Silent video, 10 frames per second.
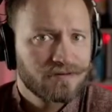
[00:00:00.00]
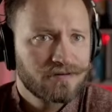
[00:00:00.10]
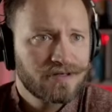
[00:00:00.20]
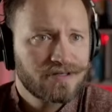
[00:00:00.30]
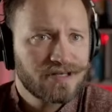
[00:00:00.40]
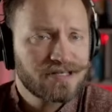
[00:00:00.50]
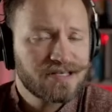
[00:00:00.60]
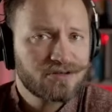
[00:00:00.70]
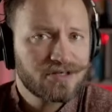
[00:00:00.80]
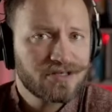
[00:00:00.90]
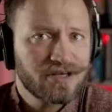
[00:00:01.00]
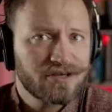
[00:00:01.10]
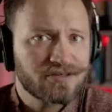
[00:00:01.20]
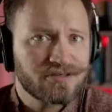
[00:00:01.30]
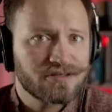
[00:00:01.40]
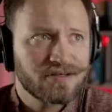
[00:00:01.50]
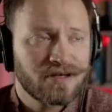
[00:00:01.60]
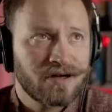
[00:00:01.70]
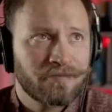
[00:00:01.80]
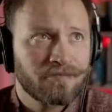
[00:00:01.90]
It's interesting because
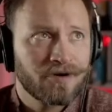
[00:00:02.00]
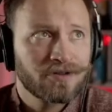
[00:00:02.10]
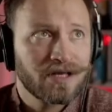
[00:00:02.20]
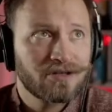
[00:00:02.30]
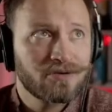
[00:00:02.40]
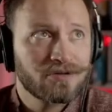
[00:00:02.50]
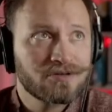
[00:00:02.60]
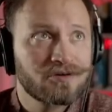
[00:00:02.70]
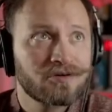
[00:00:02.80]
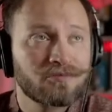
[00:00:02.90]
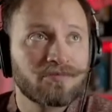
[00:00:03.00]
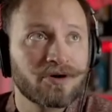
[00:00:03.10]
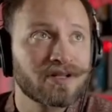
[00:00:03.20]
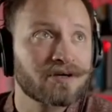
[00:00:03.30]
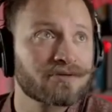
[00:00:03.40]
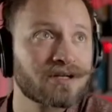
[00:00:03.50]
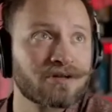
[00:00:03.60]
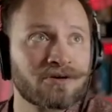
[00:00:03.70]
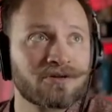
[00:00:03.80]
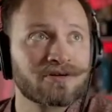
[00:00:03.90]
on that you also point out on
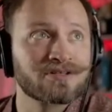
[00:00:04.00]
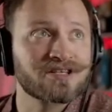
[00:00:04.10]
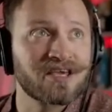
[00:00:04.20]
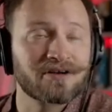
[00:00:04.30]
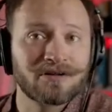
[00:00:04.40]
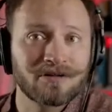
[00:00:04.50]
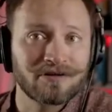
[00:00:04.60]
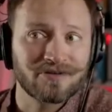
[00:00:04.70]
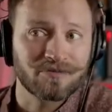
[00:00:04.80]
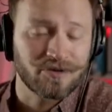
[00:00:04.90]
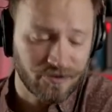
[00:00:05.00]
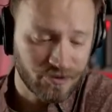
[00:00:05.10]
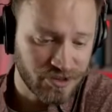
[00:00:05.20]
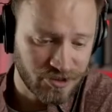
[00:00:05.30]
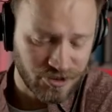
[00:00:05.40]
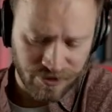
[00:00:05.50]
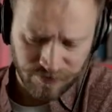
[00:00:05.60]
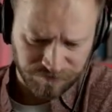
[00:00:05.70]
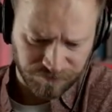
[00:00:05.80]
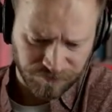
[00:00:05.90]
another skill of the performance engineer.
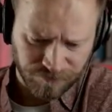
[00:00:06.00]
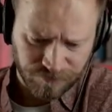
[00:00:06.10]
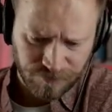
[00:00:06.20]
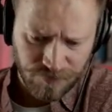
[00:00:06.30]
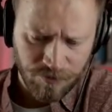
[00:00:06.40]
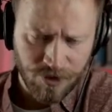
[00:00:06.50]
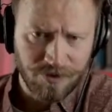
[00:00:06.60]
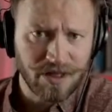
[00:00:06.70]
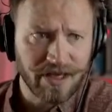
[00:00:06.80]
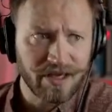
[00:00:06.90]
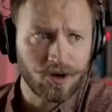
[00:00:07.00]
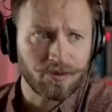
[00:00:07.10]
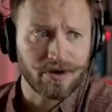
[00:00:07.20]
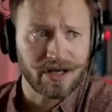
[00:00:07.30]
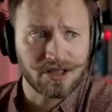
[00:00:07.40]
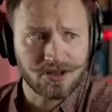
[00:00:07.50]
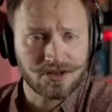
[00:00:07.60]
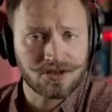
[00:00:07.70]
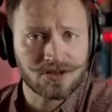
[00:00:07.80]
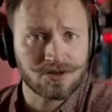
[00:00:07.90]
Probably
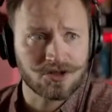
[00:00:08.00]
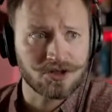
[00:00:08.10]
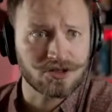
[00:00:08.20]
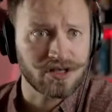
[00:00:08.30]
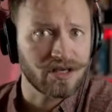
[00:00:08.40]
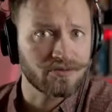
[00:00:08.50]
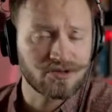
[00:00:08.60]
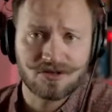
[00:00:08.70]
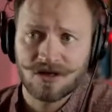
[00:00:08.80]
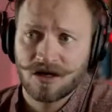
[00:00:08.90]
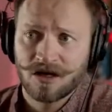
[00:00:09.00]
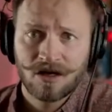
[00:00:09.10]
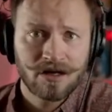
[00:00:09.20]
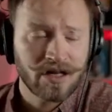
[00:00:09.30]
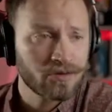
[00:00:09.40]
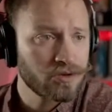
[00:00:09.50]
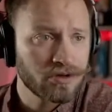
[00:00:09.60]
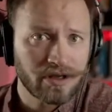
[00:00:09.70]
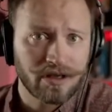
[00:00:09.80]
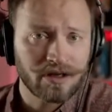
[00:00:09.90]
operations just gives
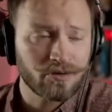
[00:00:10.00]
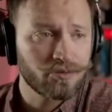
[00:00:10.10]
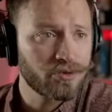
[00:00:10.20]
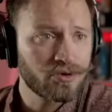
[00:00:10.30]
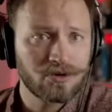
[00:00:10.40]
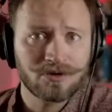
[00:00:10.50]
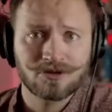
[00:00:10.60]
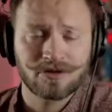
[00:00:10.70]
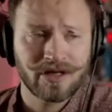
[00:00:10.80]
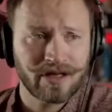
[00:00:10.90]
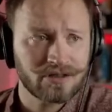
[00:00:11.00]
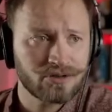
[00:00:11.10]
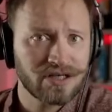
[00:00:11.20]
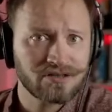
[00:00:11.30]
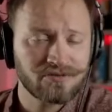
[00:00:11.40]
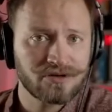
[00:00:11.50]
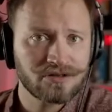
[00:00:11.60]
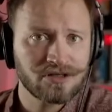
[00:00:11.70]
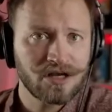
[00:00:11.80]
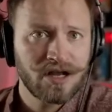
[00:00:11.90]
networking reports or data
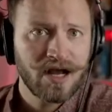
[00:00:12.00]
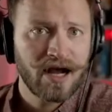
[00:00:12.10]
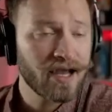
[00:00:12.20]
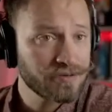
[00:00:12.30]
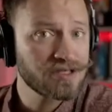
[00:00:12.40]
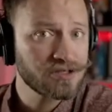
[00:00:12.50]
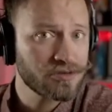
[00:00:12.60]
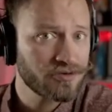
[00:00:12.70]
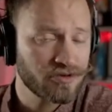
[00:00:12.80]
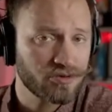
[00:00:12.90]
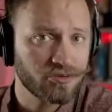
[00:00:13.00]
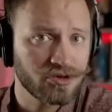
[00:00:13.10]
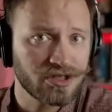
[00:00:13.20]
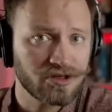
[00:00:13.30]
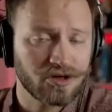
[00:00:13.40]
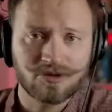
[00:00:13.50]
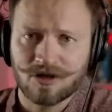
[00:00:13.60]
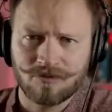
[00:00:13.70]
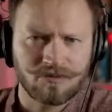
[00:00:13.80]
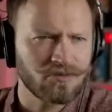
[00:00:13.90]
transfers. I have seen some of the reports that come
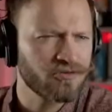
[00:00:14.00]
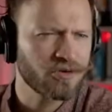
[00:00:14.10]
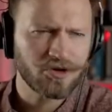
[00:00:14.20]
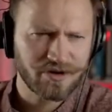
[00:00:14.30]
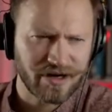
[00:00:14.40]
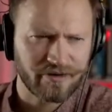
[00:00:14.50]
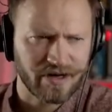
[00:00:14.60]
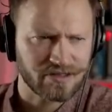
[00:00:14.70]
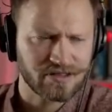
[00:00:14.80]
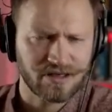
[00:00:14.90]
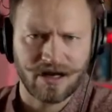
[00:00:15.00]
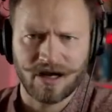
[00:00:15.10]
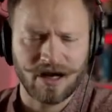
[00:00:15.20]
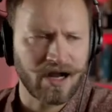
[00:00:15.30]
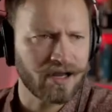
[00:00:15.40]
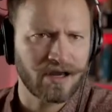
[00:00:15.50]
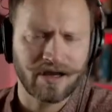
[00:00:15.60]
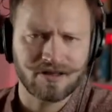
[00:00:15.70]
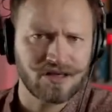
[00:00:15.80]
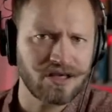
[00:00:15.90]
from other areas,
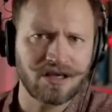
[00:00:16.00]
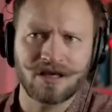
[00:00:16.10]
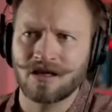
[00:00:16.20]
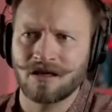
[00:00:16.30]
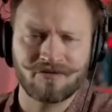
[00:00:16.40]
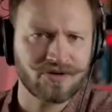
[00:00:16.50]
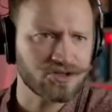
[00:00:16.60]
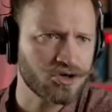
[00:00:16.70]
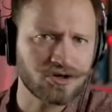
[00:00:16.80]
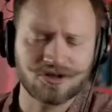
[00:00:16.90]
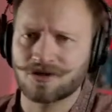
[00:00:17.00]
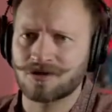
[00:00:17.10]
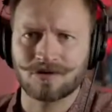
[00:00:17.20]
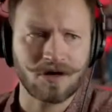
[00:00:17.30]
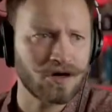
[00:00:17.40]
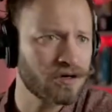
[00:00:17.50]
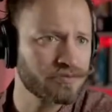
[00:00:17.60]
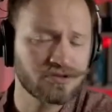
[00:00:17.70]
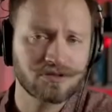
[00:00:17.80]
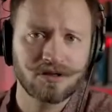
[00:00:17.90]
IT, infrastructure,
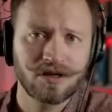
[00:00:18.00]
ops,